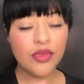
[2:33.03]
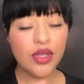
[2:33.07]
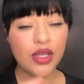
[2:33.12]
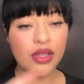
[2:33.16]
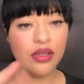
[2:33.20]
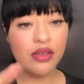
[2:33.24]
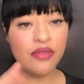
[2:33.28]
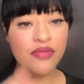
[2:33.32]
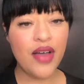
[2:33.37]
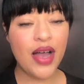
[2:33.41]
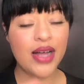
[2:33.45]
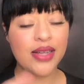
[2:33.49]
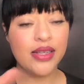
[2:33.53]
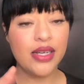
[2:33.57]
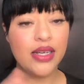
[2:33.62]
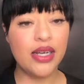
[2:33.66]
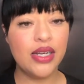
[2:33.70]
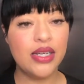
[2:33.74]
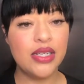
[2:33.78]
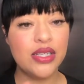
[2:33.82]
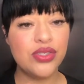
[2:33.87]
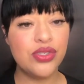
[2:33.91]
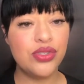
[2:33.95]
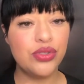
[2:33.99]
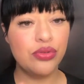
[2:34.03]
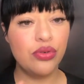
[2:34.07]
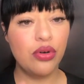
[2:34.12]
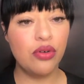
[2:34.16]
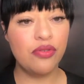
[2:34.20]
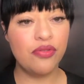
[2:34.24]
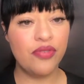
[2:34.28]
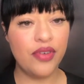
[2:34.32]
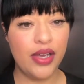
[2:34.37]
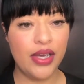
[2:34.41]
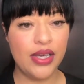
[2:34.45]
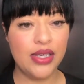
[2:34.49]
the fact that it is duo
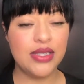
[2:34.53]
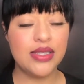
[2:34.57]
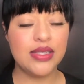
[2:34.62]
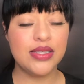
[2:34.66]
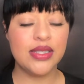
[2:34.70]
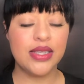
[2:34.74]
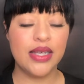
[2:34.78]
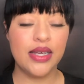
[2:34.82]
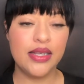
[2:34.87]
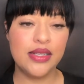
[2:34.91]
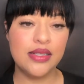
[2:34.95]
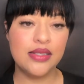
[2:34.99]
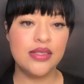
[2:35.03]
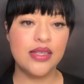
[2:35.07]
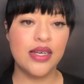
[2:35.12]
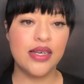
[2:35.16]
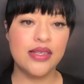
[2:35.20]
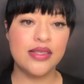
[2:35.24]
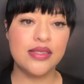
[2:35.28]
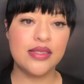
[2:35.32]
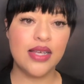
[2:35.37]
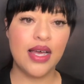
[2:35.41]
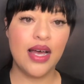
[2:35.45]
phase, it does